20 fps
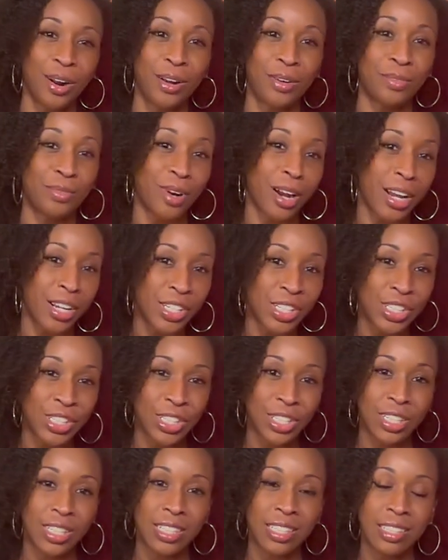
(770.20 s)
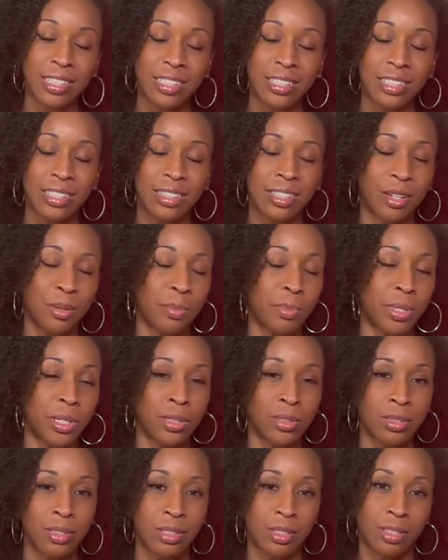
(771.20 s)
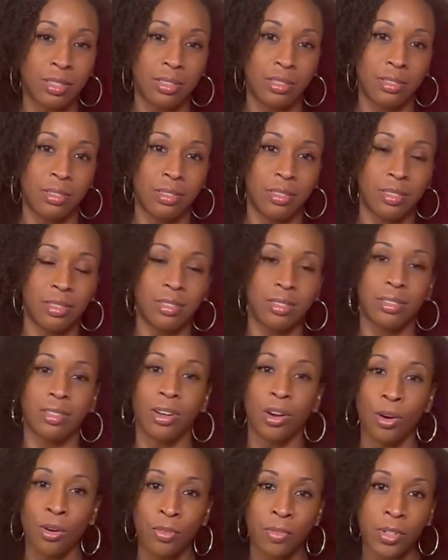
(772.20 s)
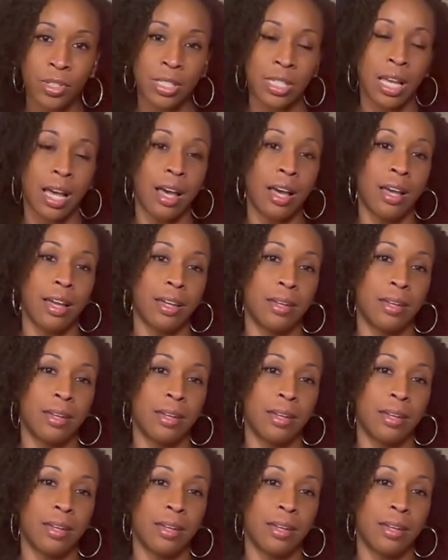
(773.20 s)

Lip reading: aren't rushed, they're built over time.